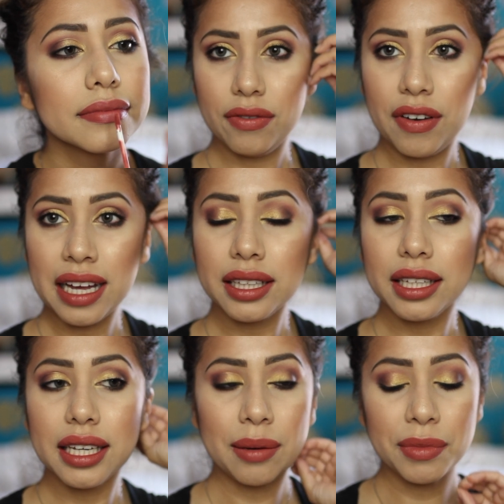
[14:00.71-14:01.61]

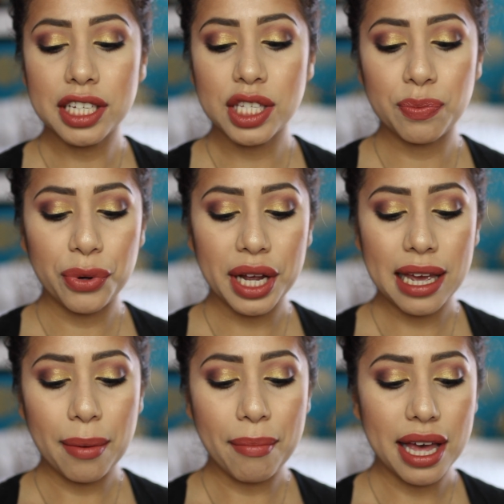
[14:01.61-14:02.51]
Finally, I'm going to
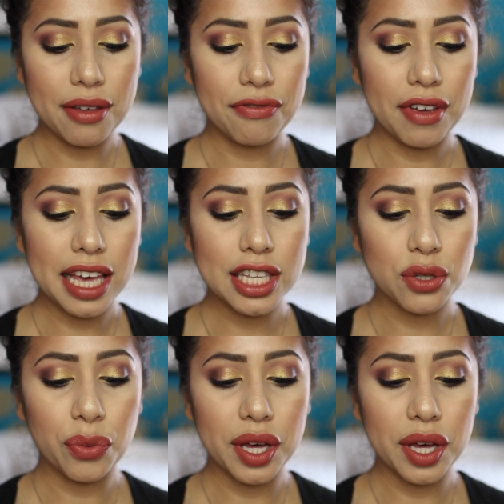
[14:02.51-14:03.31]
spray my face